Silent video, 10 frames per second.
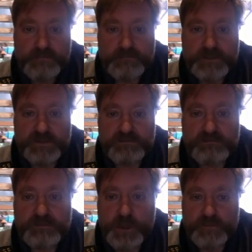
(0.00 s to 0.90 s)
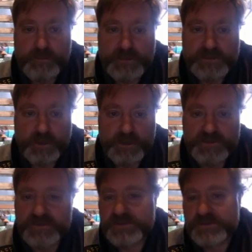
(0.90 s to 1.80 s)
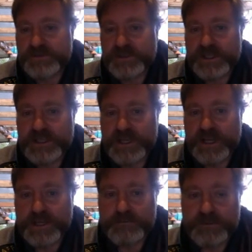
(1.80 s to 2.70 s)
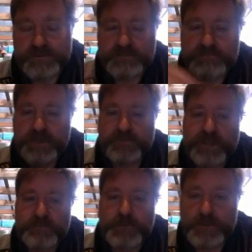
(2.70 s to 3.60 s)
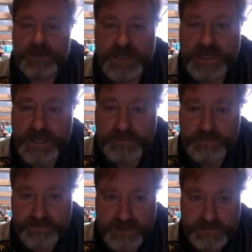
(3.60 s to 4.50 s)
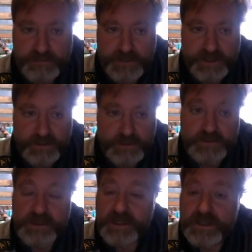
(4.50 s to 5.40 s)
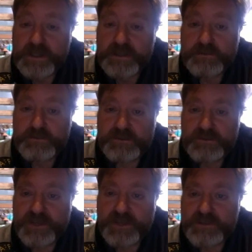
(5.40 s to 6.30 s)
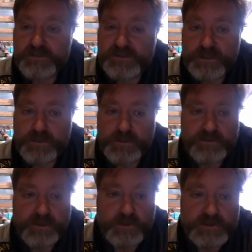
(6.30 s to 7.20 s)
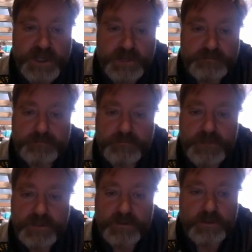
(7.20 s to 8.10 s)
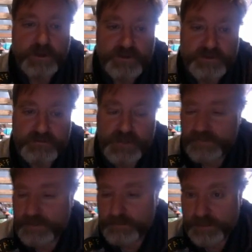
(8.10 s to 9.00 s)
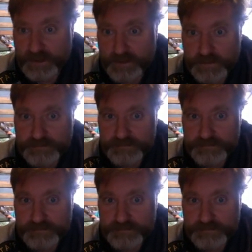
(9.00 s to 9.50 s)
is heard over much longer distances. So you can hear AM. So if you're driving out of Melbourne in your car with your AM radio on, your station will stay with you for a long time, a lot longer than FM radio will.